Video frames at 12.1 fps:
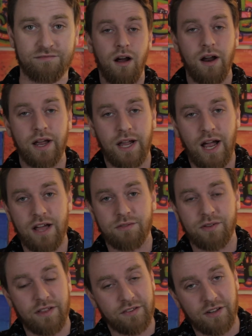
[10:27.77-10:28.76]
Alright guys,
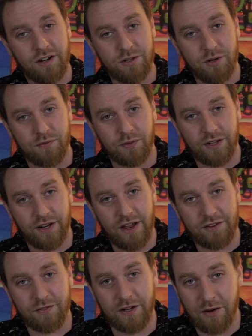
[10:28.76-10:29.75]
well, that's going to do it for
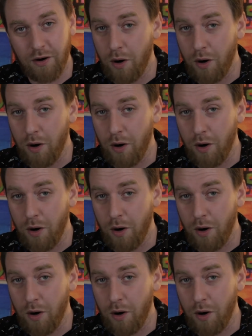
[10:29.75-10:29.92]
today's video.